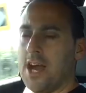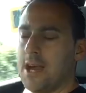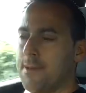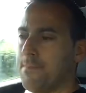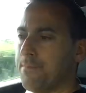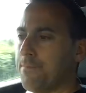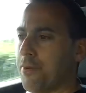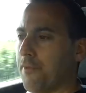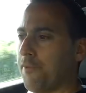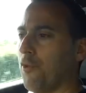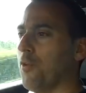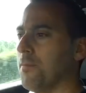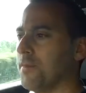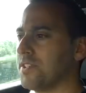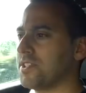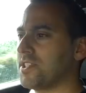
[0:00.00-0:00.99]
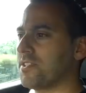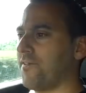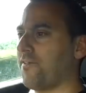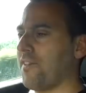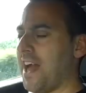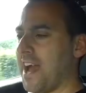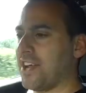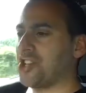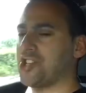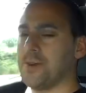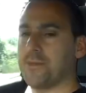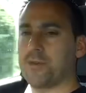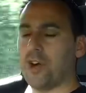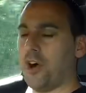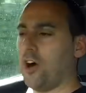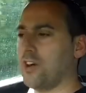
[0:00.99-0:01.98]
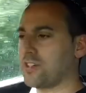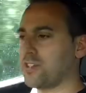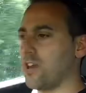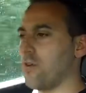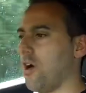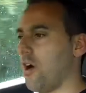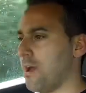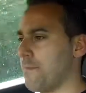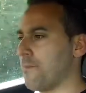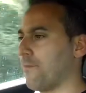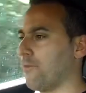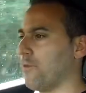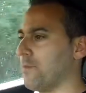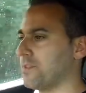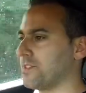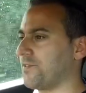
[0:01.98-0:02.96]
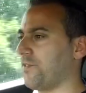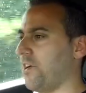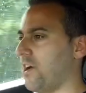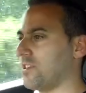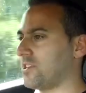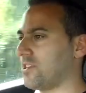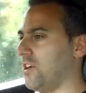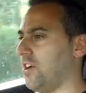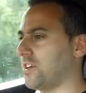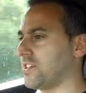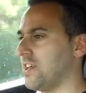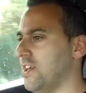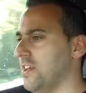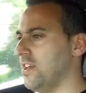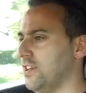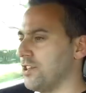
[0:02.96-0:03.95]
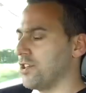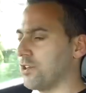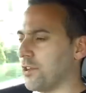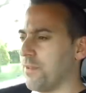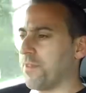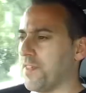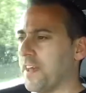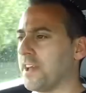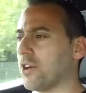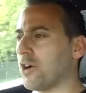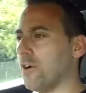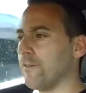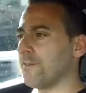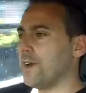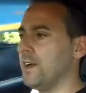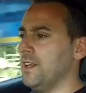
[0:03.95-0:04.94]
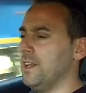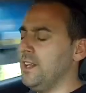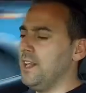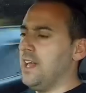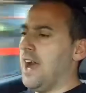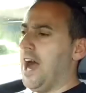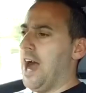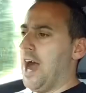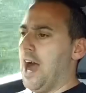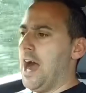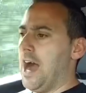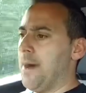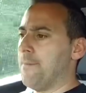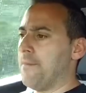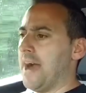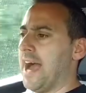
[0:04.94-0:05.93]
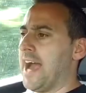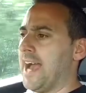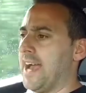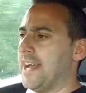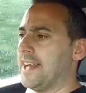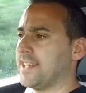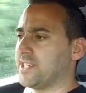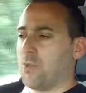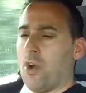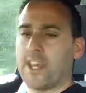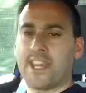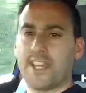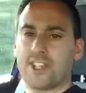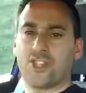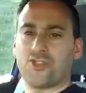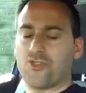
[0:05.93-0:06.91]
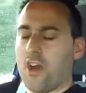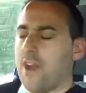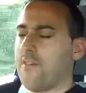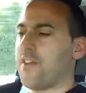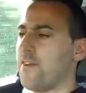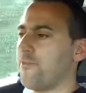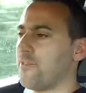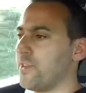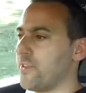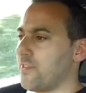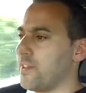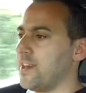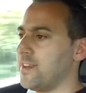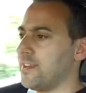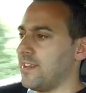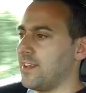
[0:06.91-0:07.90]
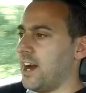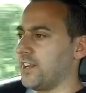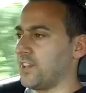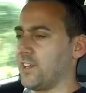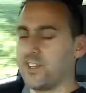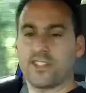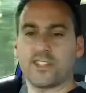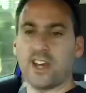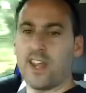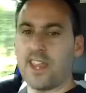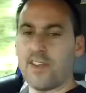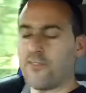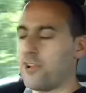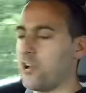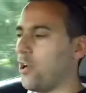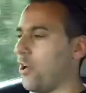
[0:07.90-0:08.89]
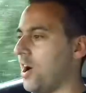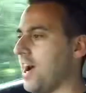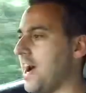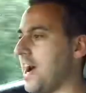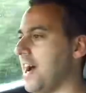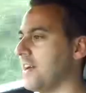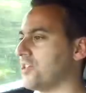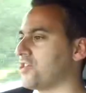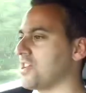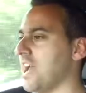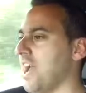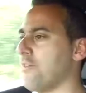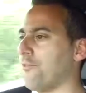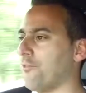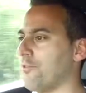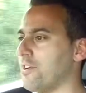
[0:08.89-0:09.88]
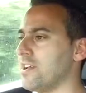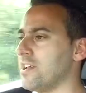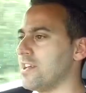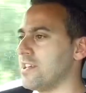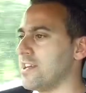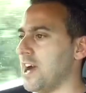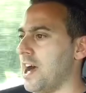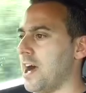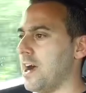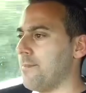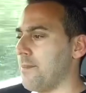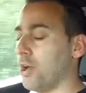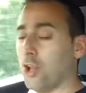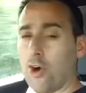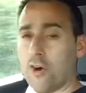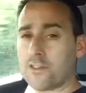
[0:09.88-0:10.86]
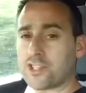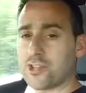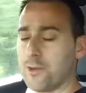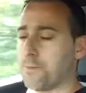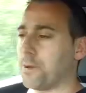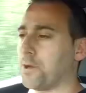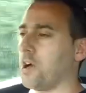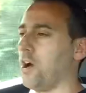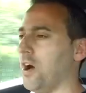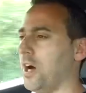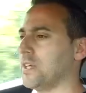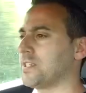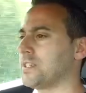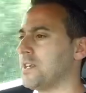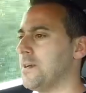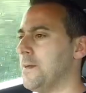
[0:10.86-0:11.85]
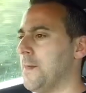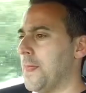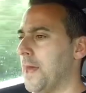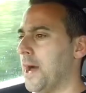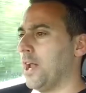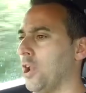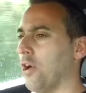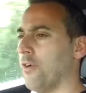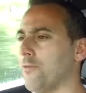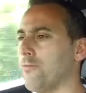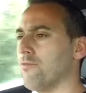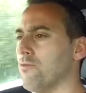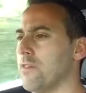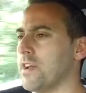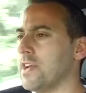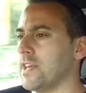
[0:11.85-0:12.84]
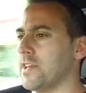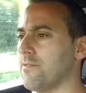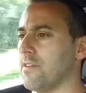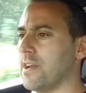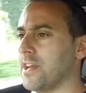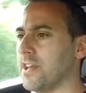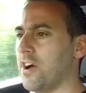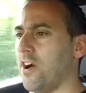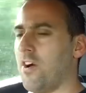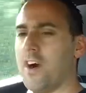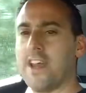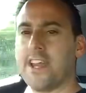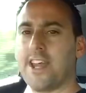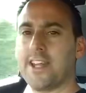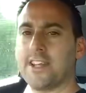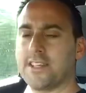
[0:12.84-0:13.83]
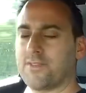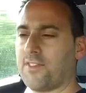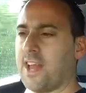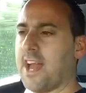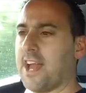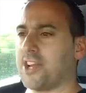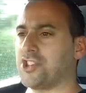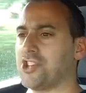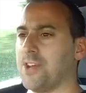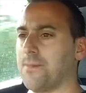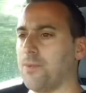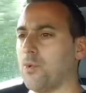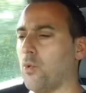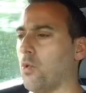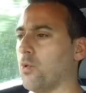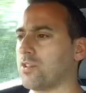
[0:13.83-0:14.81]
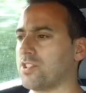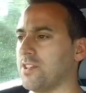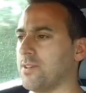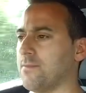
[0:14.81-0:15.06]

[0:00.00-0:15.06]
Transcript: performance flagship car, so high performance fast cars you can think of, and so I get to drive everything under the sun, every hot hatch, a lot of supercars, a lot of really high-end flagship awesome